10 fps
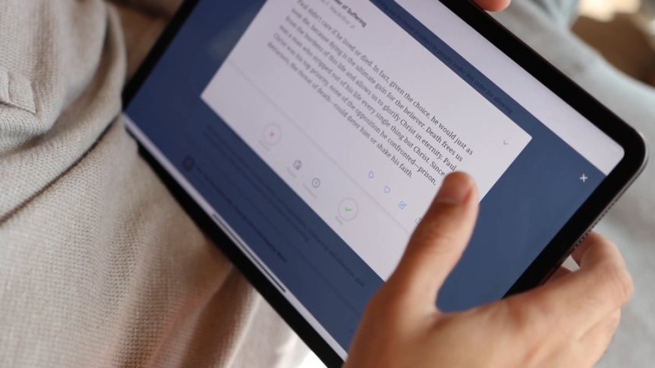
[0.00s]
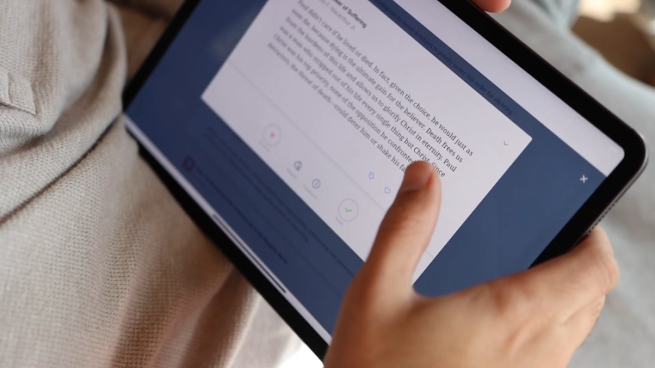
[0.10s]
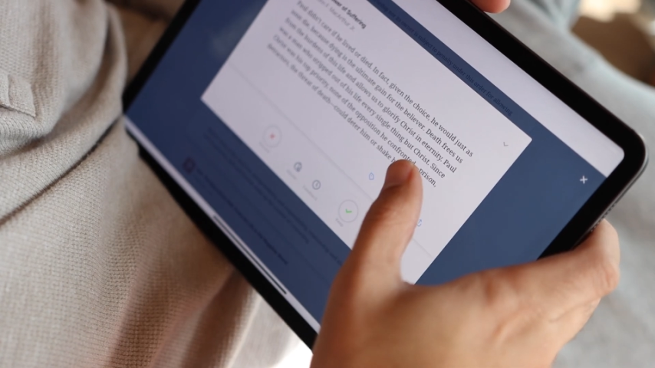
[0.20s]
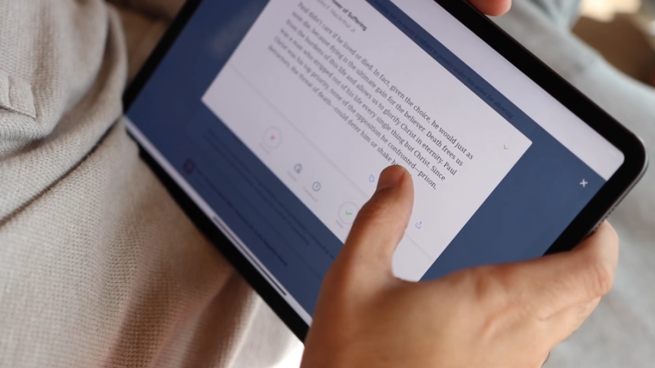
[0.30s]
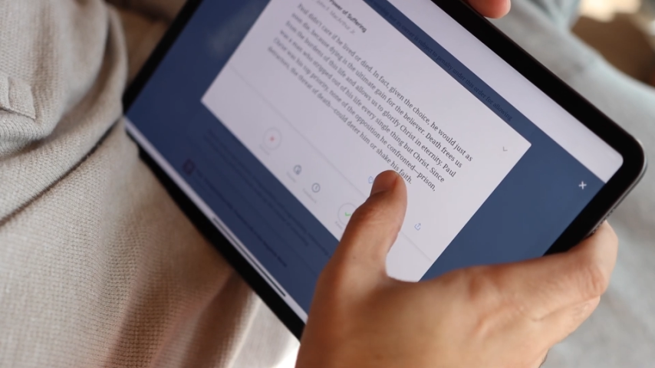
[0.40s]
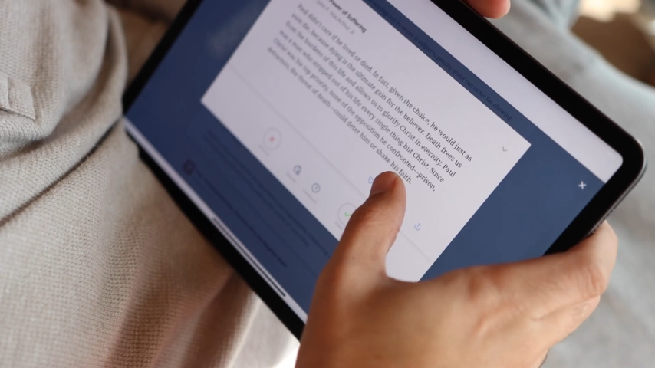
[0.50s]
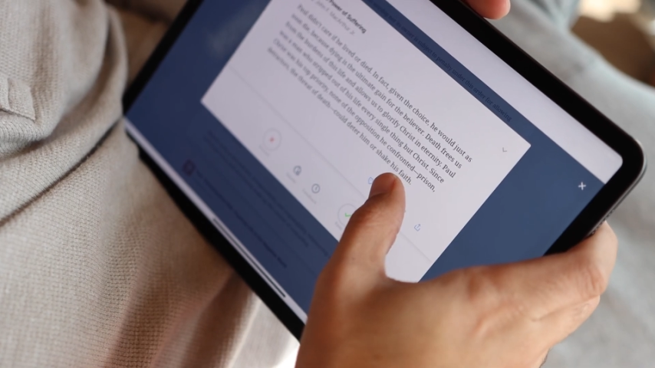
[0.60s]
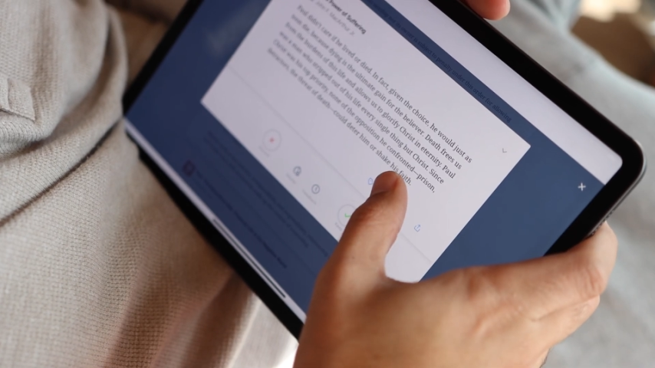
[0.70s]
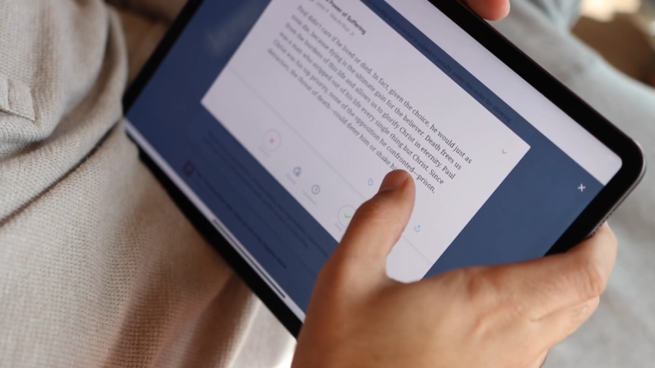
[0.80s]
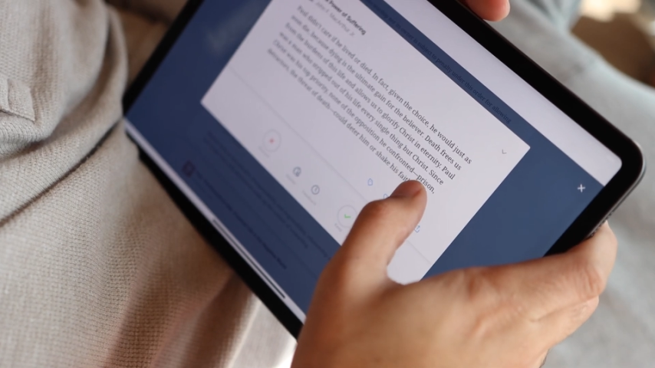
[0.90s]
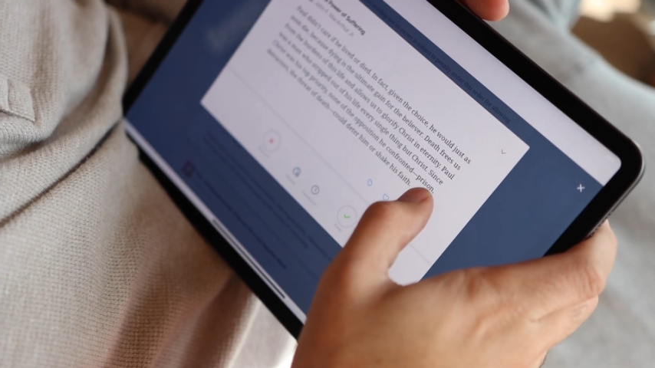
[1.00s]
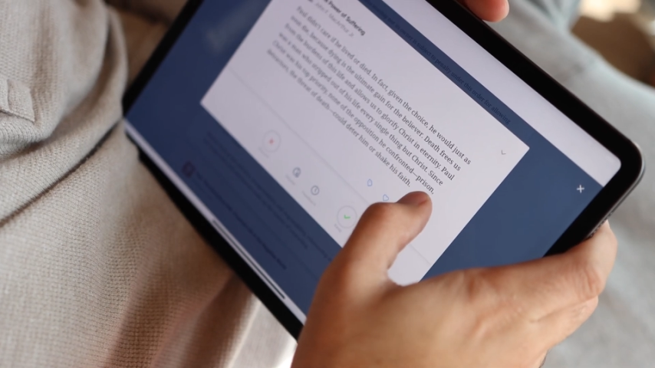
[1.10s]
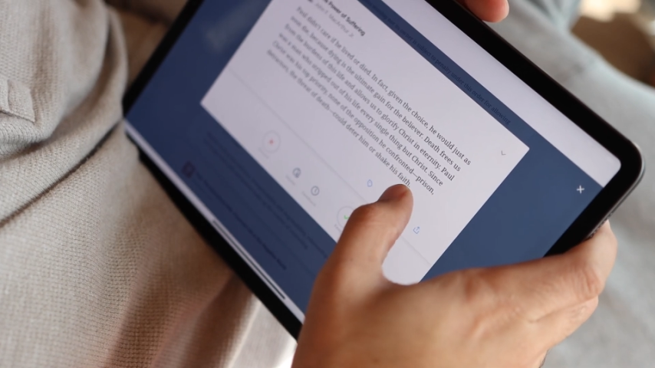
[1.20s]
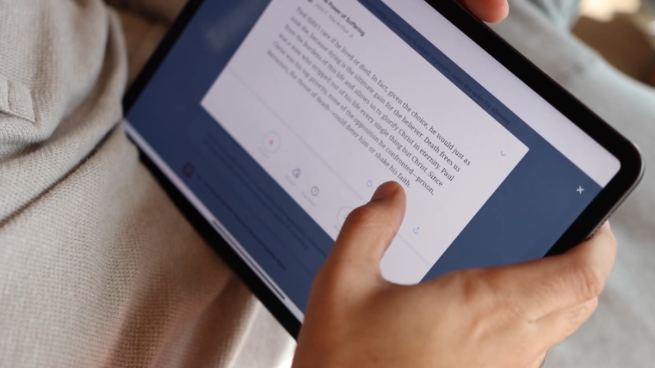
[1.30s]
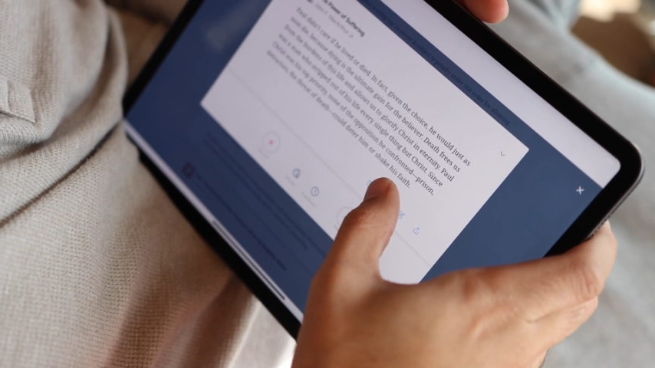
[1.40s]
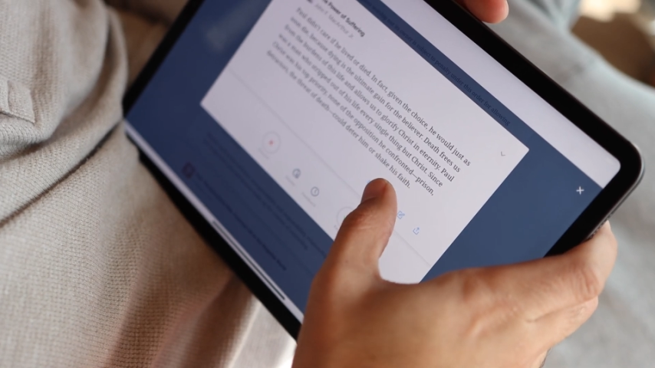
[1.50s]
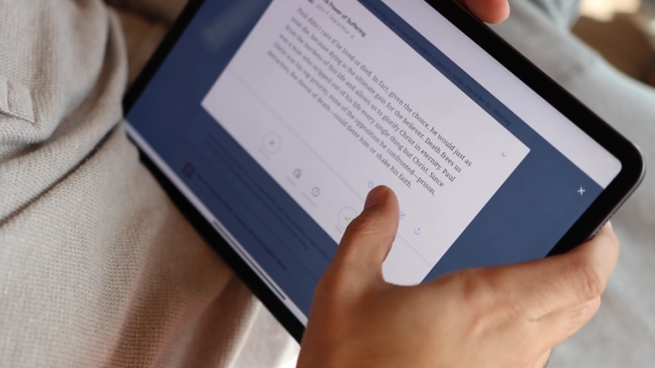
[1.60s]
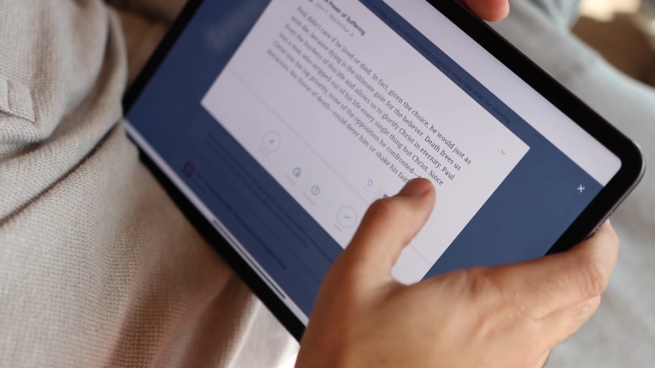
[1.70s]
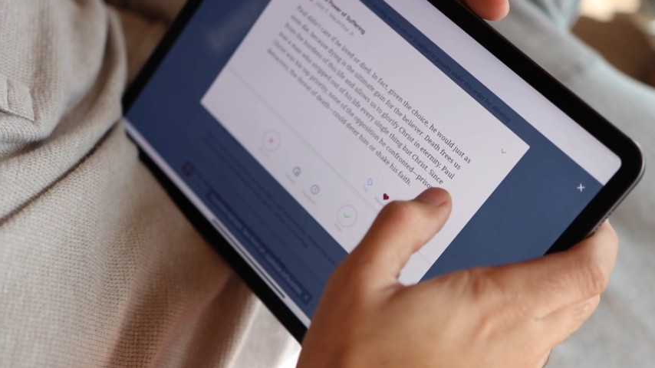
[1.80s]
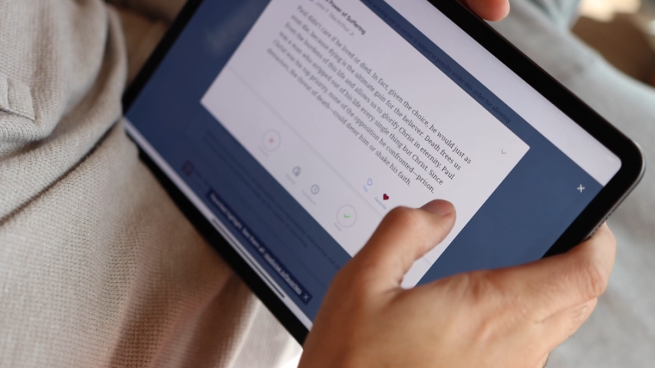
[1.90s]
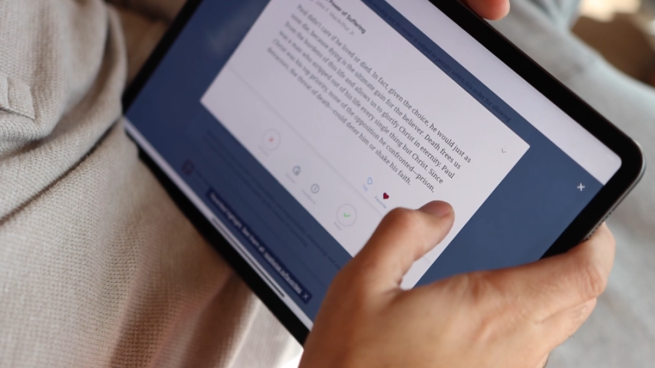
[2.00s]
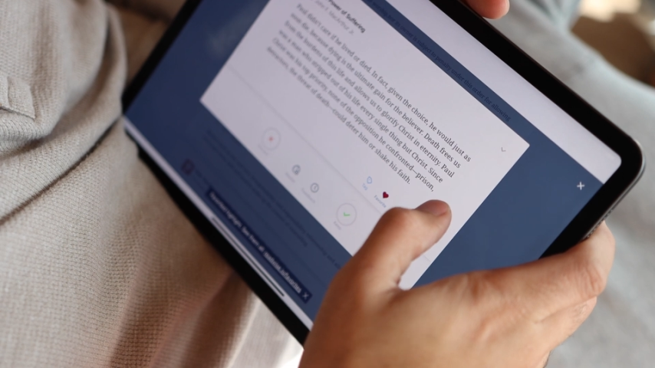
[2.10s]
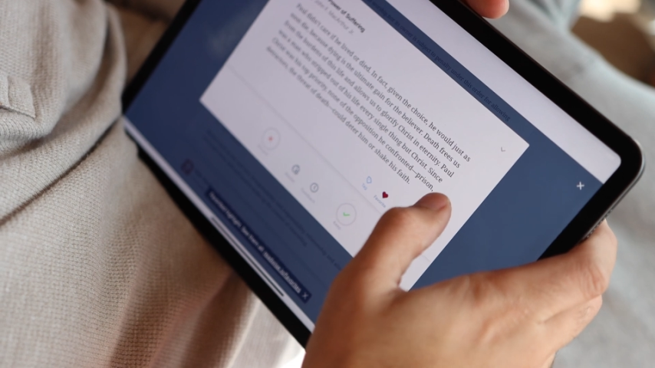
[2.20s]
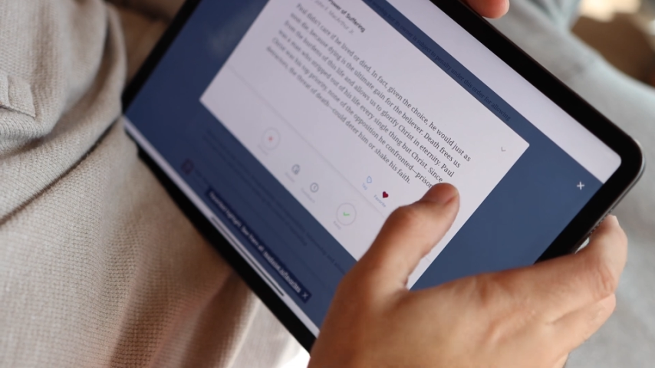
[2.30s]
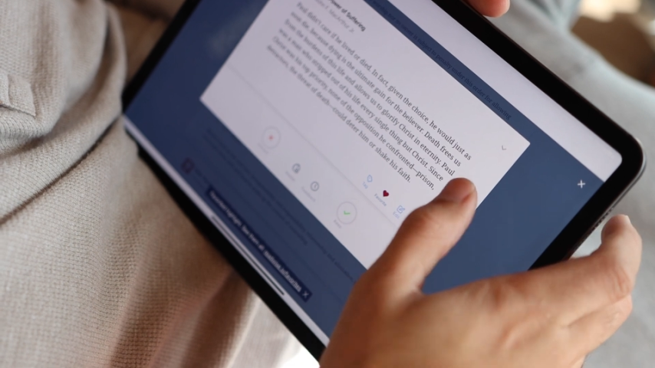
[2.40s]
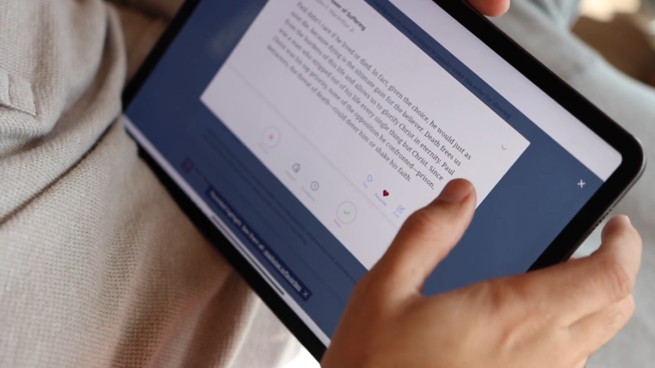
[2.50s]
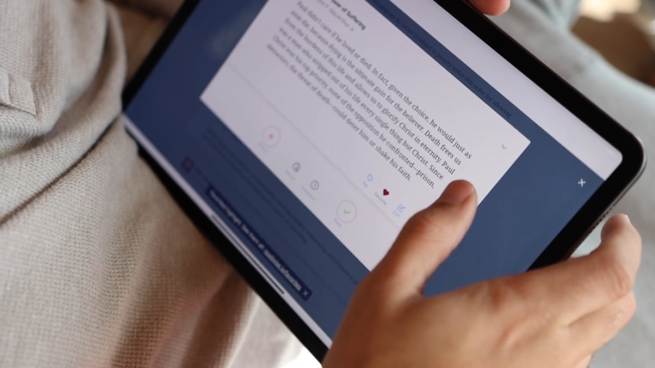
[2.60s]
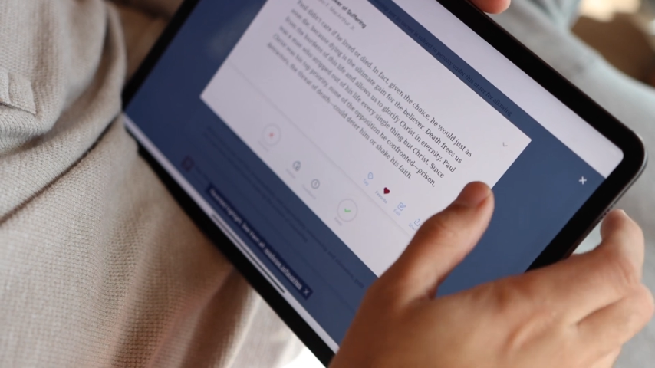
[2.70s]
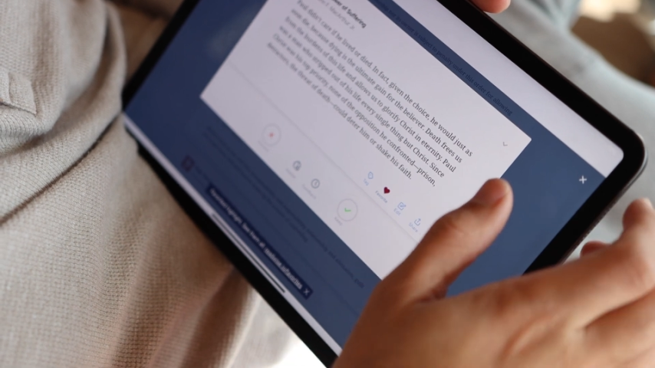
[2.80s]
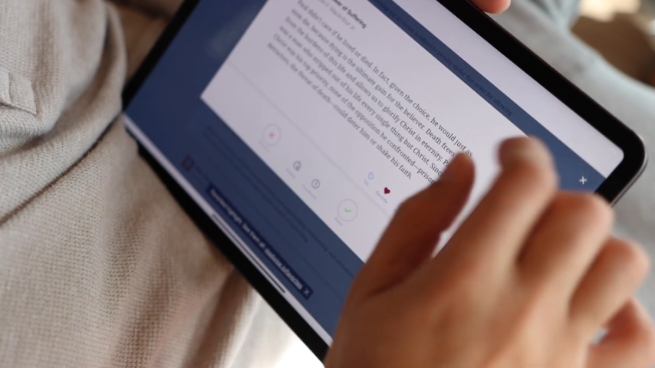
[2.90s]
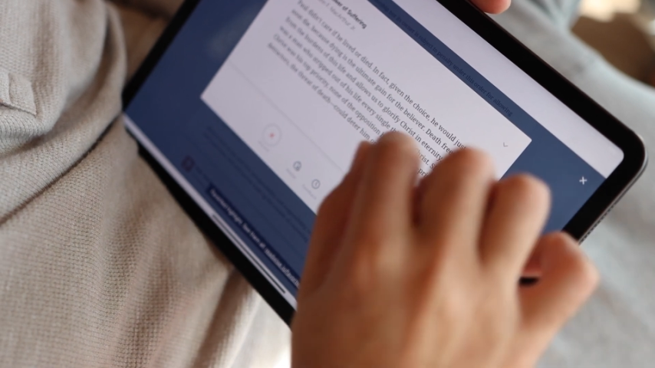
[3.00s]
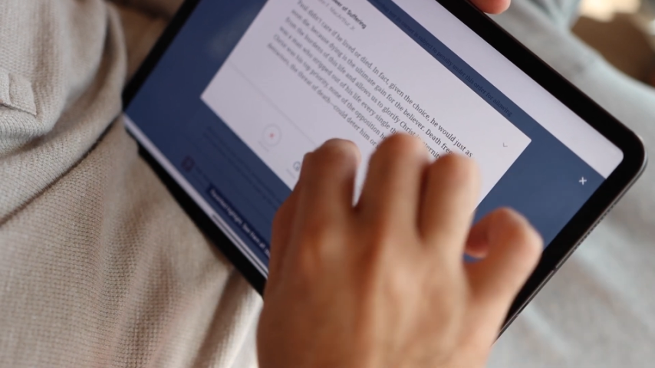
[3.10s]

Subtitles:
No face is visible, so there are no lips to read.